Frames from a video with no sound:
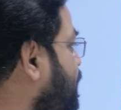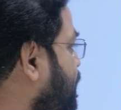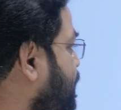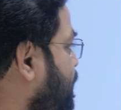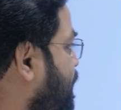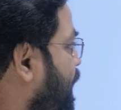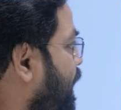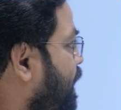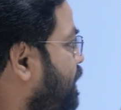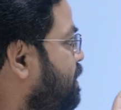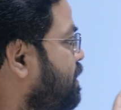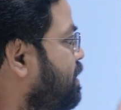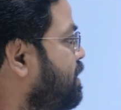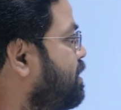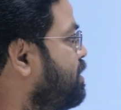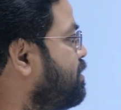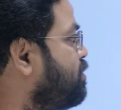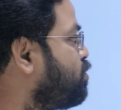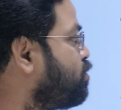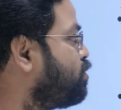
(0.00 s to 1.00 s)
that
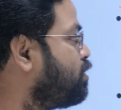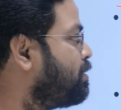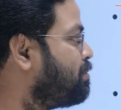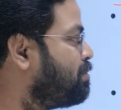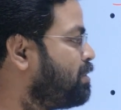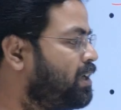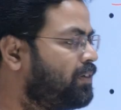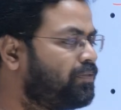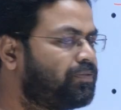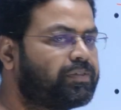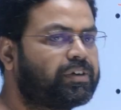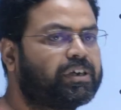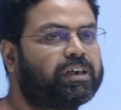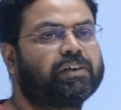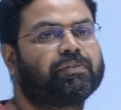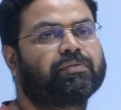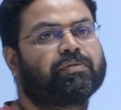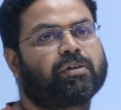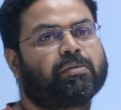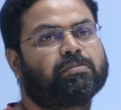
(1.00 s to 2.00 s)
he should be
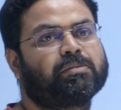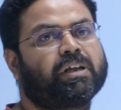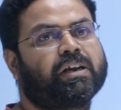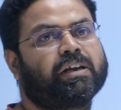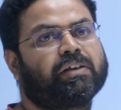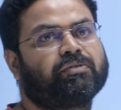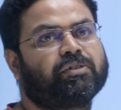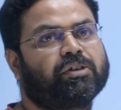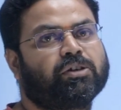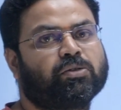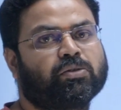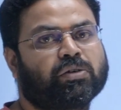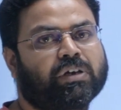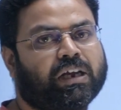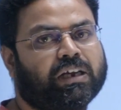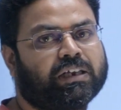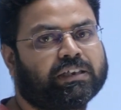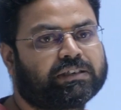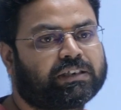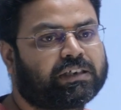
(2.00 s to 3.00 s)
freed from the revenue
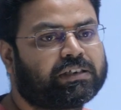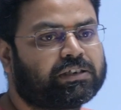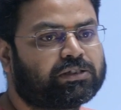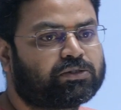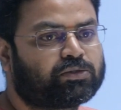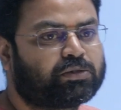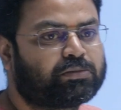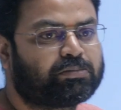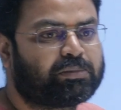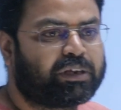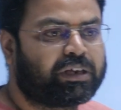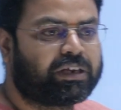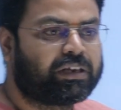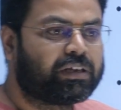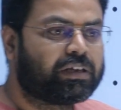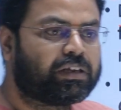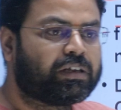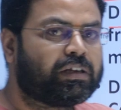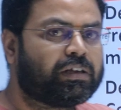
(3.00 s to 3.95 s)
collection, he should be